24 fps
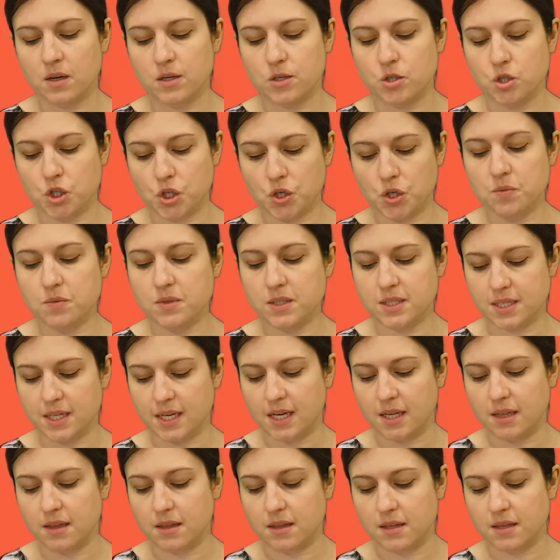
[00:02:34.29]

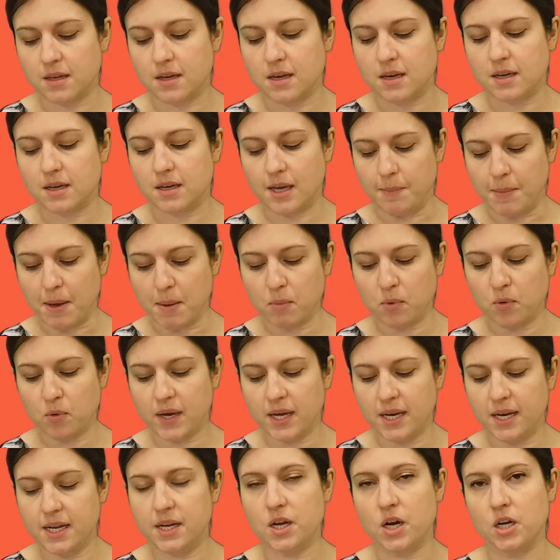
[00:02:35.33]
Juneteenth
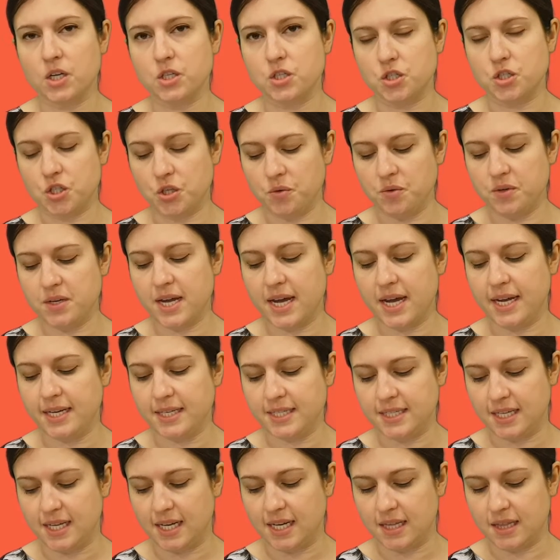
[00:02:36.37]
commemorated on June
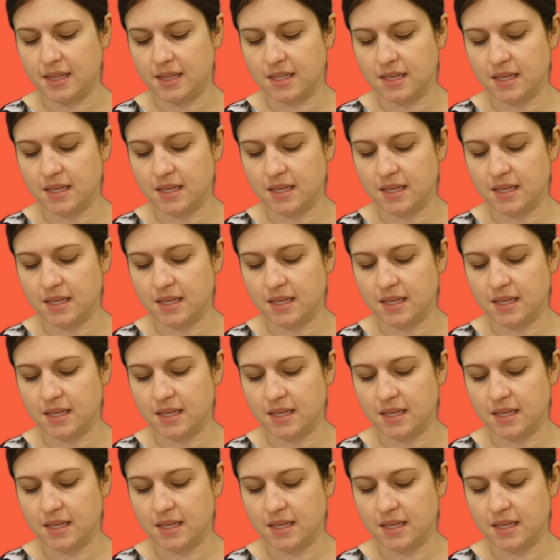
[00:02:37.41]
19th,